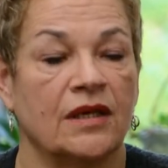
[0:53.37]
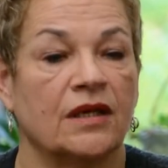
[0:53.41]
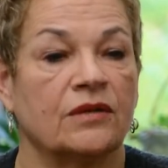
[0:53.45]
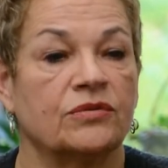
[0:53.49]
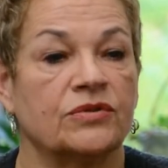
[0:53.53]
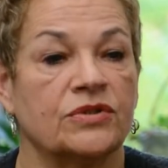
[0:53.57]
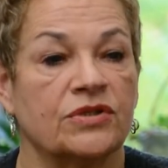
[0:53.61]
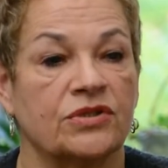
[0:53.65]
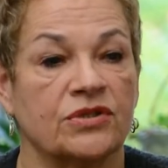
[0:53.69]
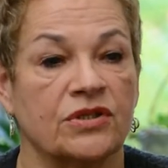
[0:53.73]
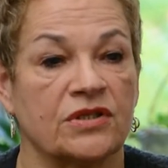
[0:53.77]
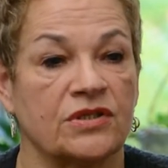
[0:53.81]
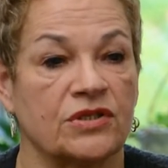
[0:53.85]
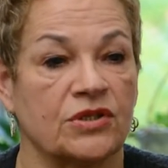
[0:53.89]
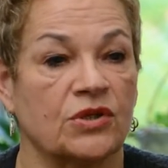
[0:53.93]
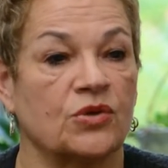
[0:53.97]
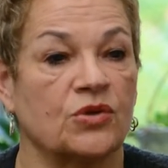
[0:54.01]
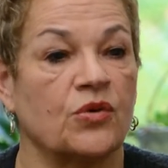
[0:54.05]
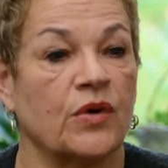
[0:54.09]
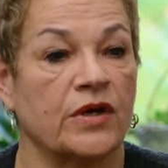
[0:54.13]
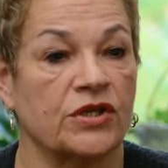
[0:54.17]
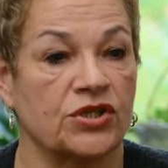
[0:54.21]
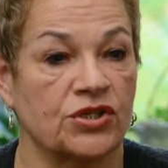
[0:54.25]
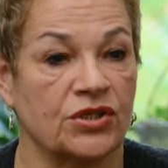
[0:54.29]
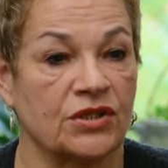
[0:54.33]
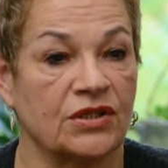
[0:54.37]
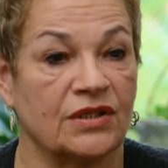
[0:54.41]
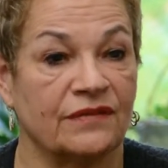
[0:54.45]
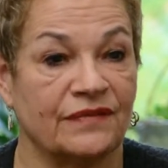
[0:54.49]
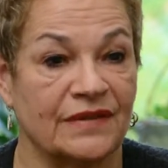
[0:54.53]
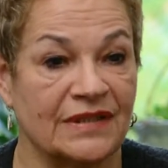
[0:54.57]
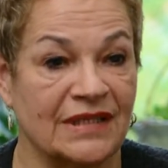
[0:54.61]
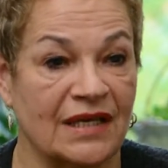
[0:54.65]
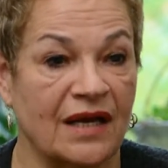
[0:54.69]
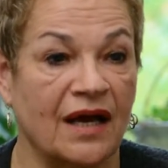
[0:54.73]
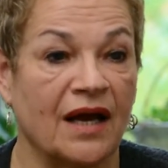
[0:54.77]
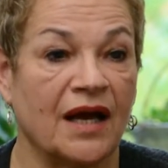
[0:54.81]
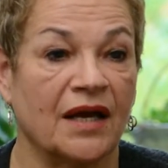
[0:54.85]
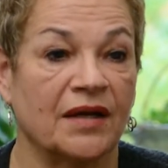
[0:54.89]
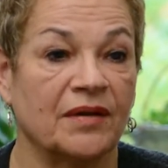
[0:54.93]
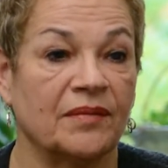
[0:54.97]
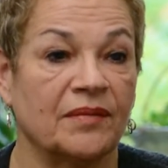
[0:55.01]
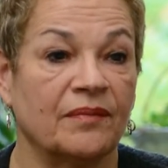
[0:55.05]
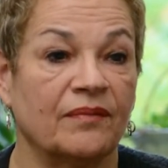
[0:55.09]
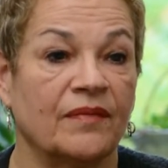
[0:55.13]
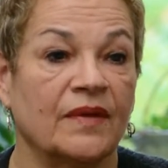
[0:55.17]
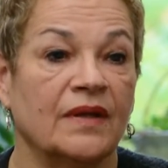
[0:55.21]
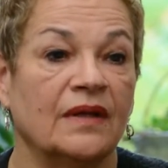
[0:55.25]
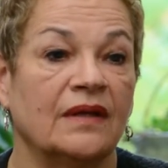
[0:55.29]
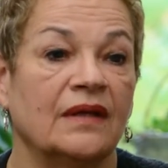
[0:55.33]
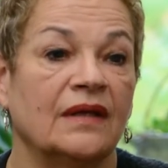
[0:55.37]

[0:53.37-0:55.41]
It was just a question of time.